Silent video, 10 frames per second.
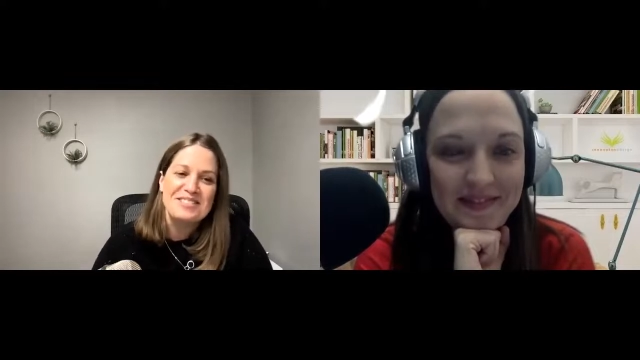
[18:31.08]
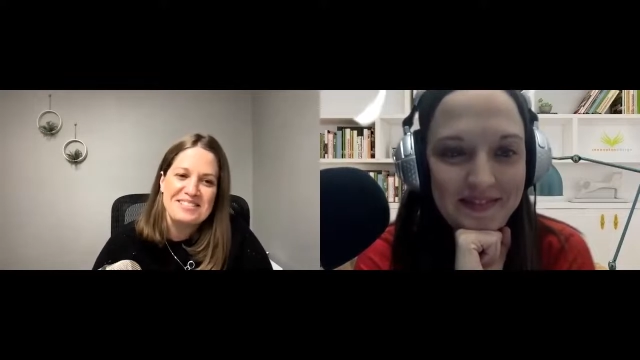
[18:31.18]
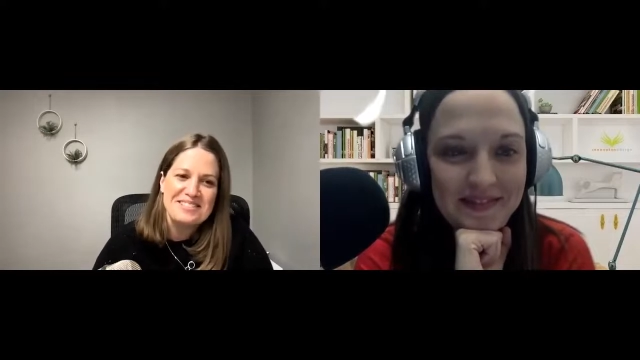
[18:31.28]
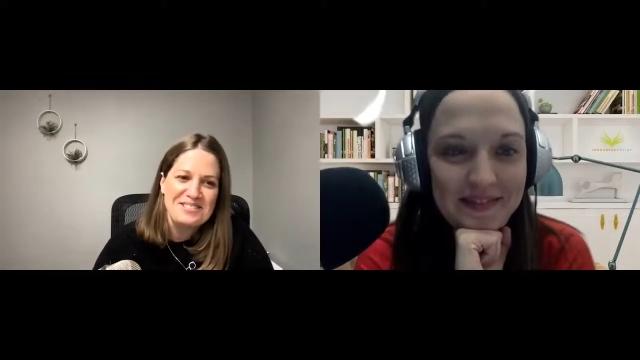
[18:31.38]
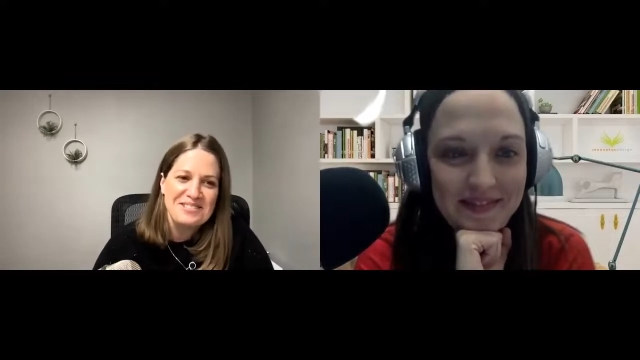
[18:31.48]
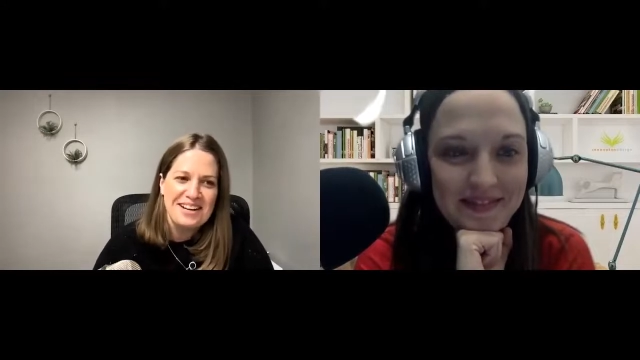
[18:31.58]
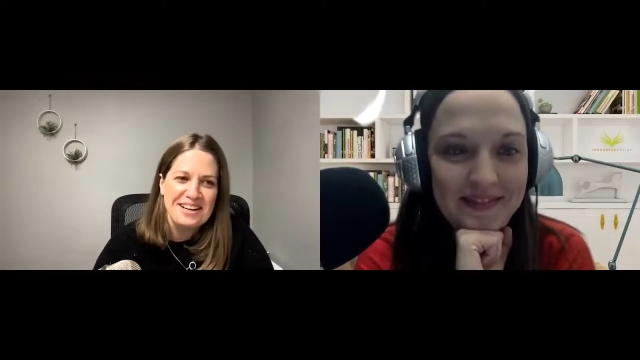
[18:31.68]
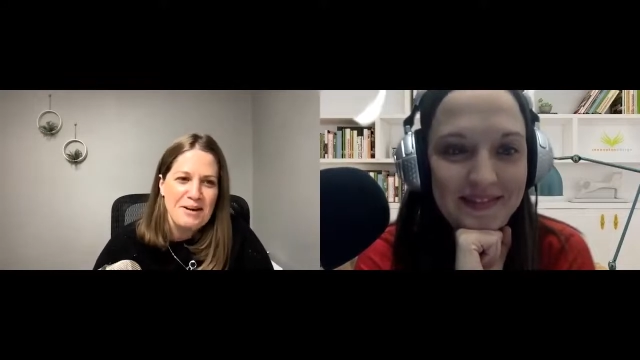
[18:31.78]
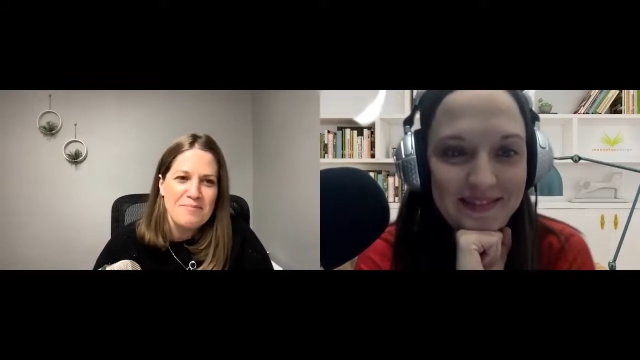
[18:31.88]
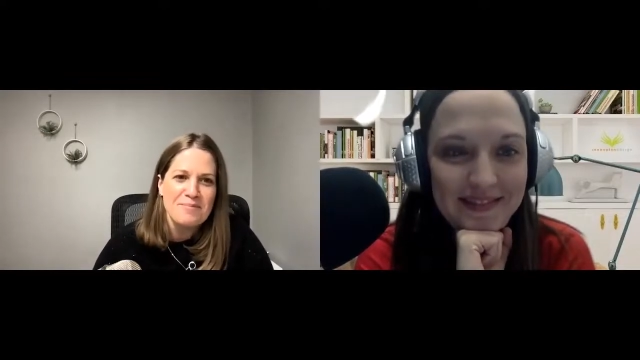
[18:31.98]
Speaker 1: things do
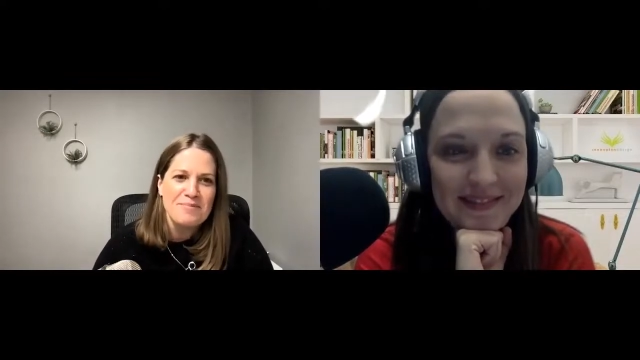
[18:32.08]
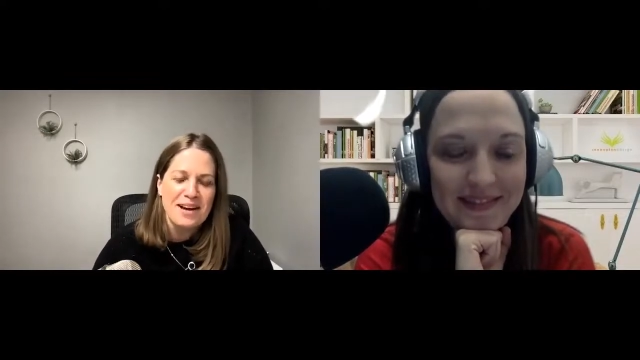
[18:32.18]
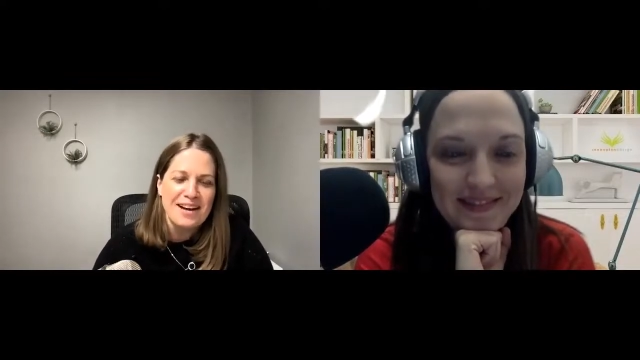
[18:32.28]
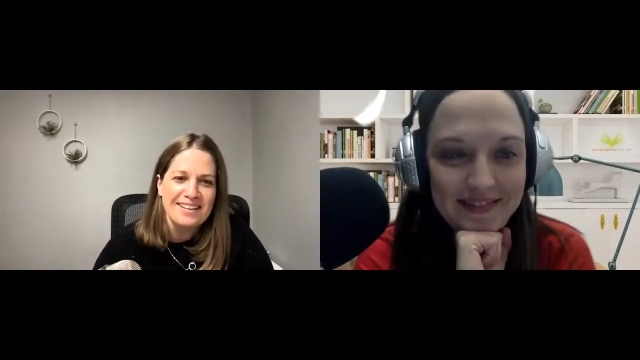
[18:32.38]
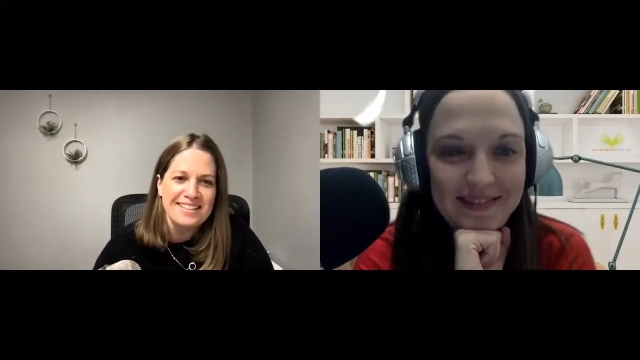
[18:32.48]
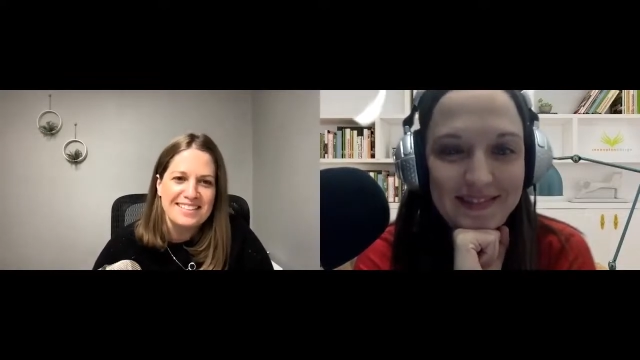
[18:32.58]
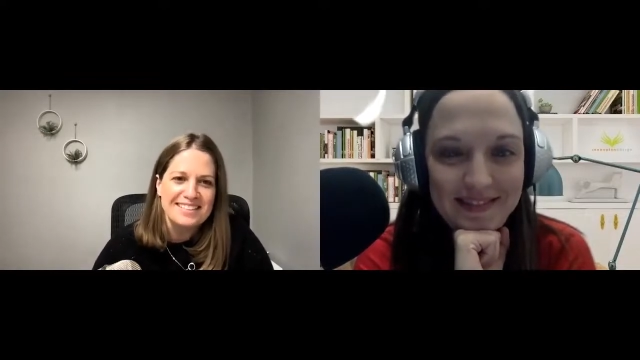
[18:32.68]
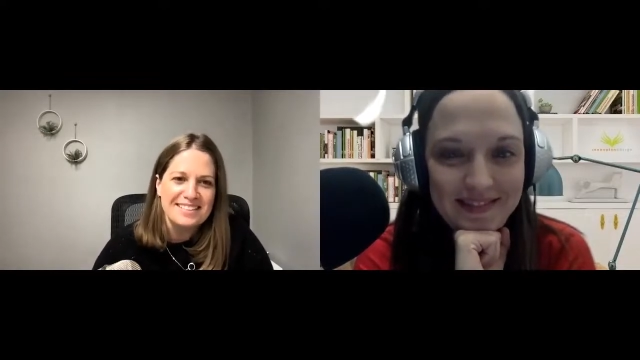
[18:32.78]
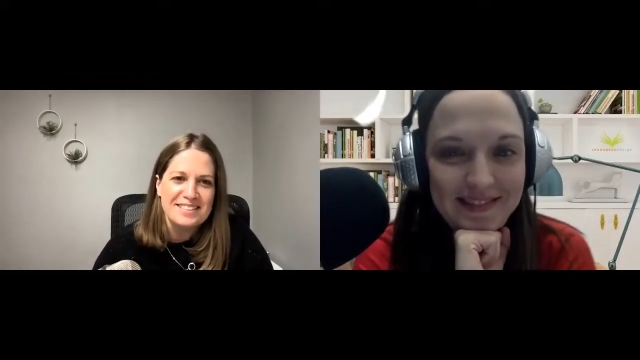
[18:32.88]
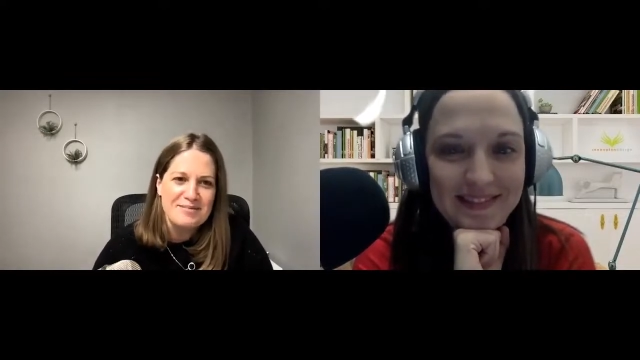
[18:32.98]
not come uh,
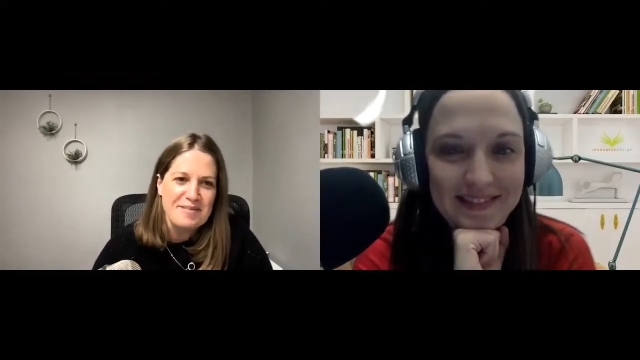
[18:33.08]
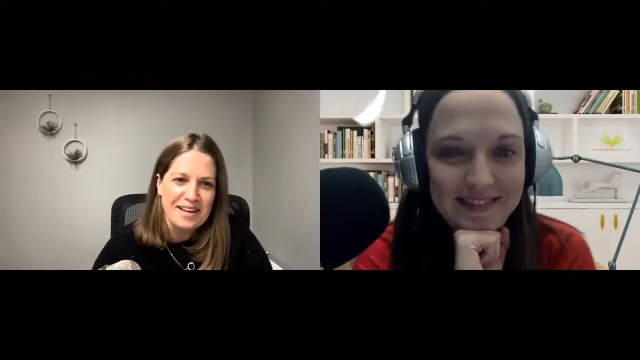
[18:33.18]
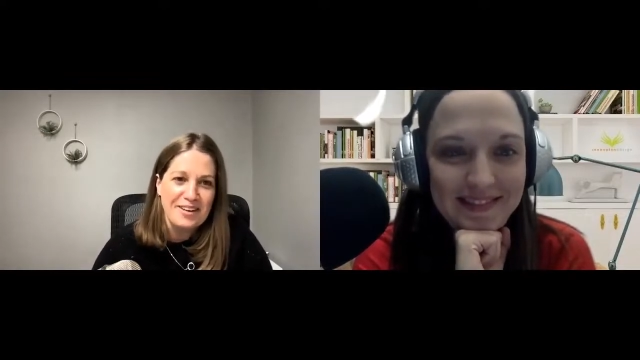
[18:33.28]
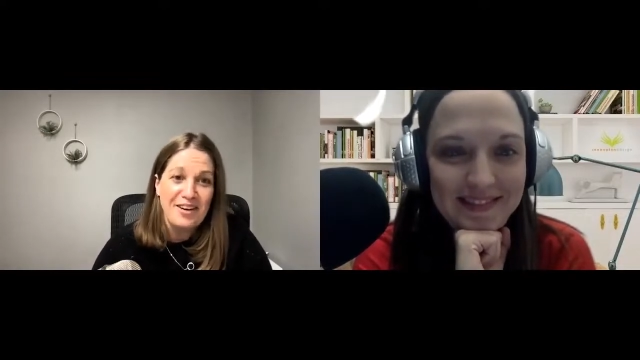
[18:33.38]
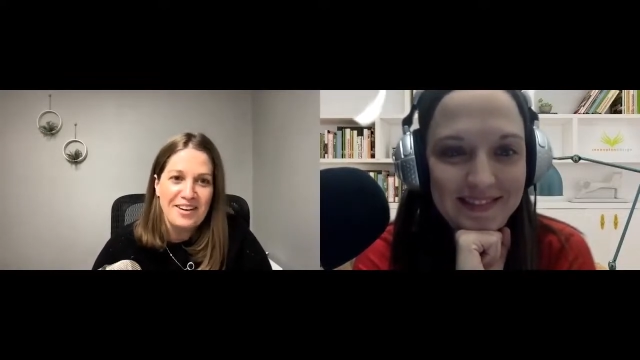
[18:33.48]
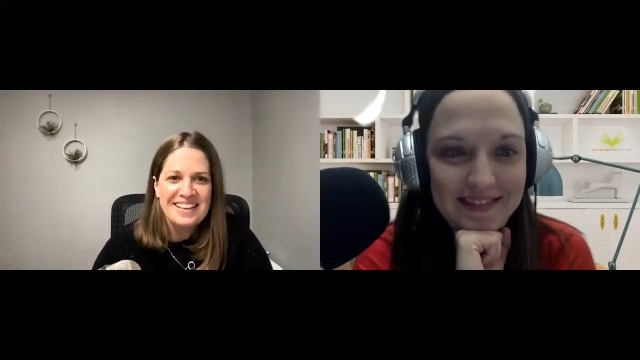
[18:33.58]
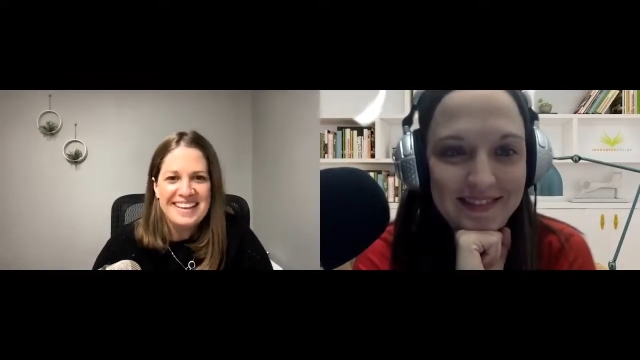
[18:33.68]
easily to me at all